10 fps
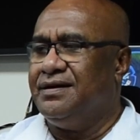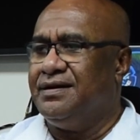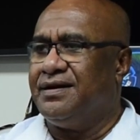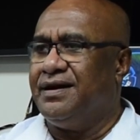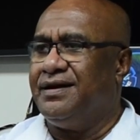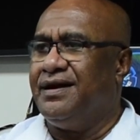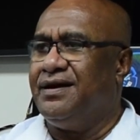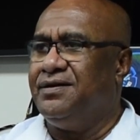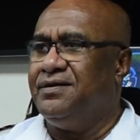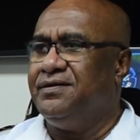Right
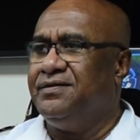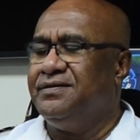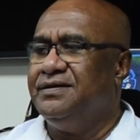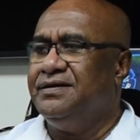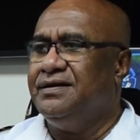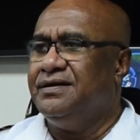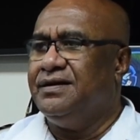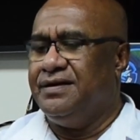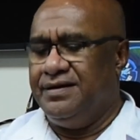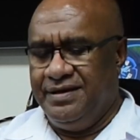now,
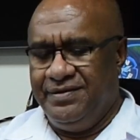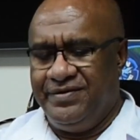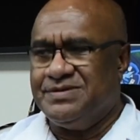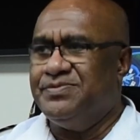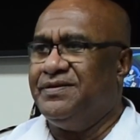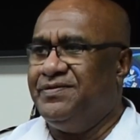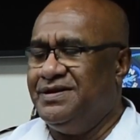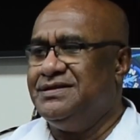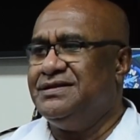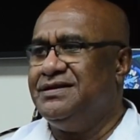investment
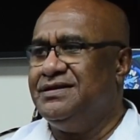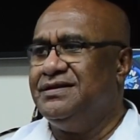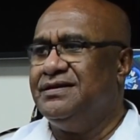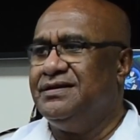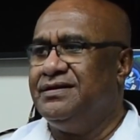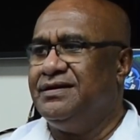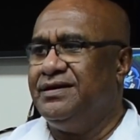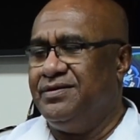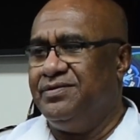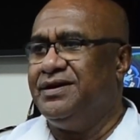
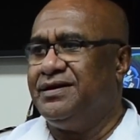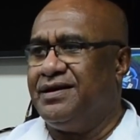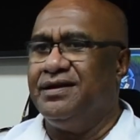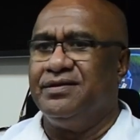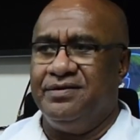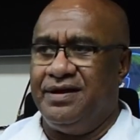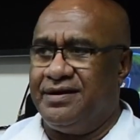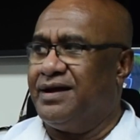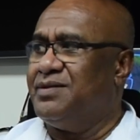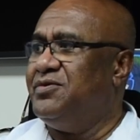Fiji, we are trying to
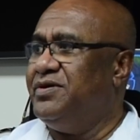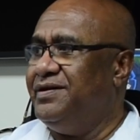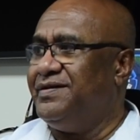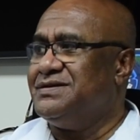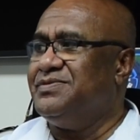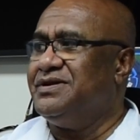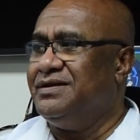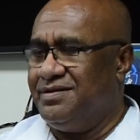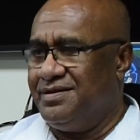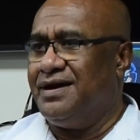attract more investment
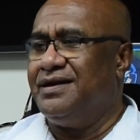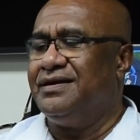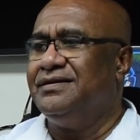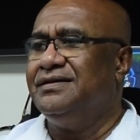into the country.